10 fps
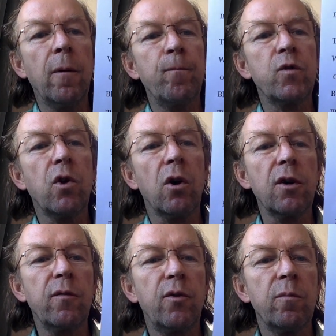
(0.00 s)

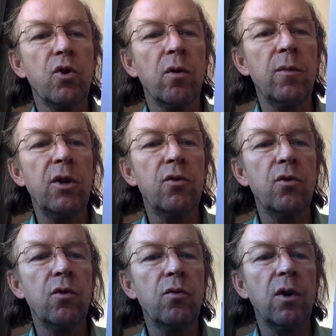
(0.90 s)
talking from Germany to
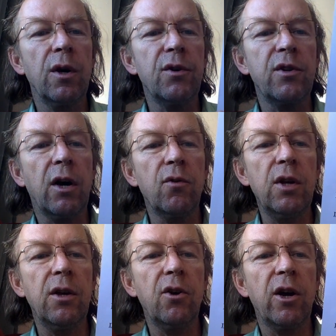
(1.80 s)
you, and down
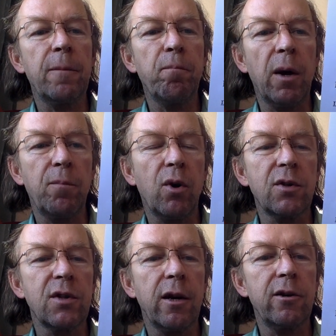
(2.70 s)
here at my blog
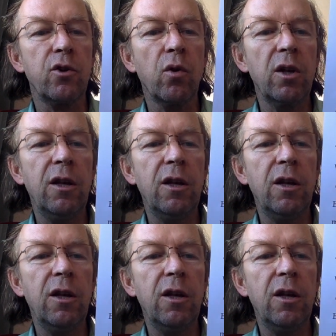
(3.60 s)
site you'll